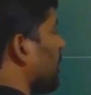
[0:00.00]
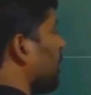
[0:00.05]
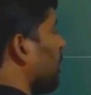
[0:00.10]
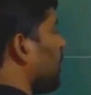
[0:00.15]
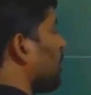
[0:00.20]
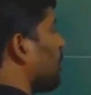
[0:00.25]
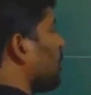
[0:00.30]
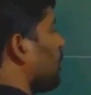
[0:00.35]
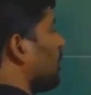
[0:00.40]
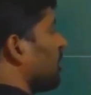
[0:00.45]

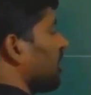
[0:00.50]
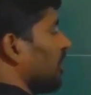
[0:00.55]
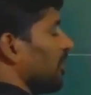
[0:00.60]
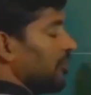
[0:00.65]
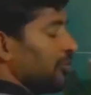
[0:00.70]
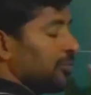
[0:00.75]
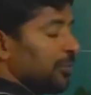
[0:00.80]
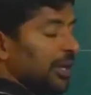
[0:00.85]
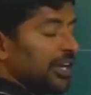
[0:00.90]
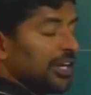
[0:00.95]
molecules
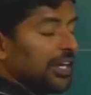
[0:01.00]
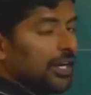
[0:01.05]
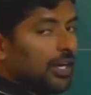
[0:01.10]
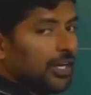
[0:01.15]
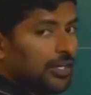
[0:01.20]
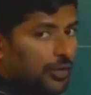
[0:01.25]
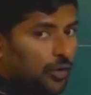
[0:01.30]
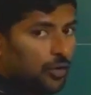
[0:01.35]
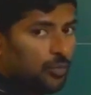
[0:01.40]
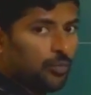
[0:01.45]
and
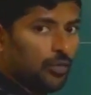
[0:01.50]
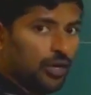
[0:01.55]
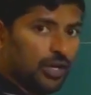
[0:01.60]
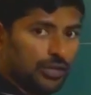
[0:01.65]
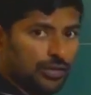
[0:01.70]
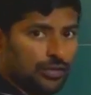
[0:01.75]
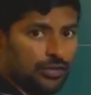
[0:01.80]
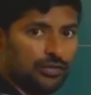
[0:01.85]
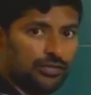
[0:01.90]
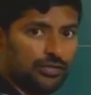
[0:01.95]
spherical top
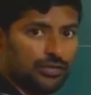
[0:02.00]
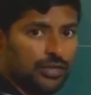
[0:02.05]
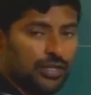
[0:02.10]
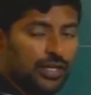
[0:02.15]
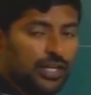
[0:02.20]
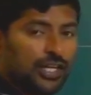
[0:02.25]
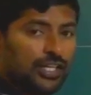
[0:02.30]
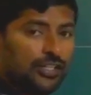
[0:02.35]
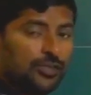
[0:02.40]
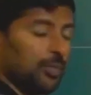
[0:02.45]
molecules.
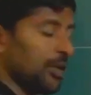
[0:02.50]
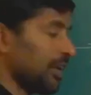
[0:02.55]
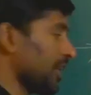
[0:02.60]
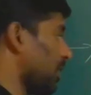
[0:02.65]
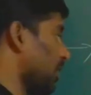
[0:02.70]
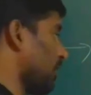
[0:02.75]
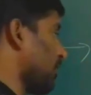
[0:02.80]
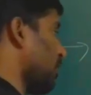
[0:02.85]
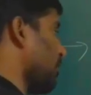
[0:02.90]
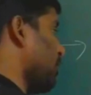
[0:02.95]

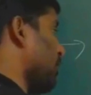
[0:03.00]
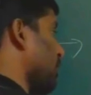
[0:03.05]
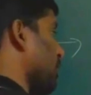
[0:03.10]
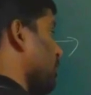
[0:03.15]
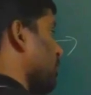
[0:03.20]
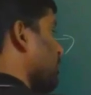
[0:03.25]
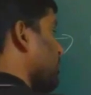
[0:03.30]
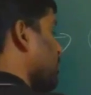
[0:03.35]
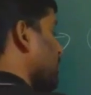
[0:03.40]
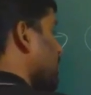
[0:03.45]

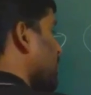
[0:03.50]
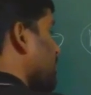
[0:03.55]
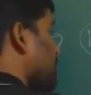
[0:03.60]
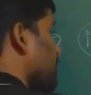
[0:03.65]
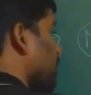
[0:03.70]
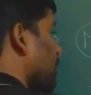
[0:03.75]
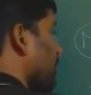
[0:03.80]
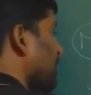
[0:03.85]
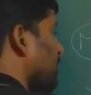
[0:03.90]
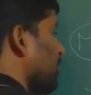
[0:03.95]

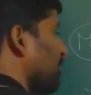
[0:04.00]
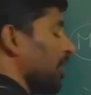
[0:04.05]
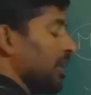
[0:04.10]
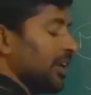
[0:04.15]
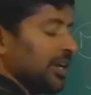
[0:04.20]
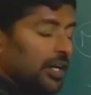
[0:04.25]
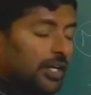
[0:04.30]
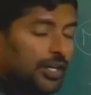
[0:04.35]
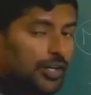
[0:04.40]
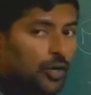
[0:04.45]
CH4 is
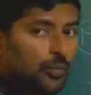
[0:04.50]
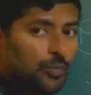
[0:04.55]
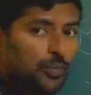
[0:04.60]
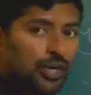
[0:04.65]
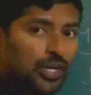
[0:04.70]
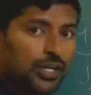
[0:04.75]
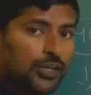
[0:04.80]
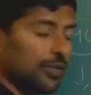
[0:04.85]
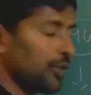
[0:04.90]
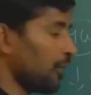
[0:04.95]
spherical top
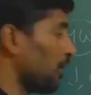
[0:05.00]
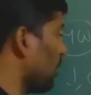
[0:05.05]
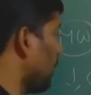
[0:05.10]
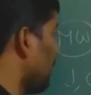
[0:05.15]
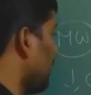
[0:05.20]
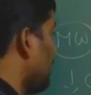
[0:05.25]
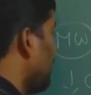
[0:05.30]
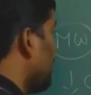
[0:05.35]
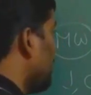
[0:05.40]
molecule,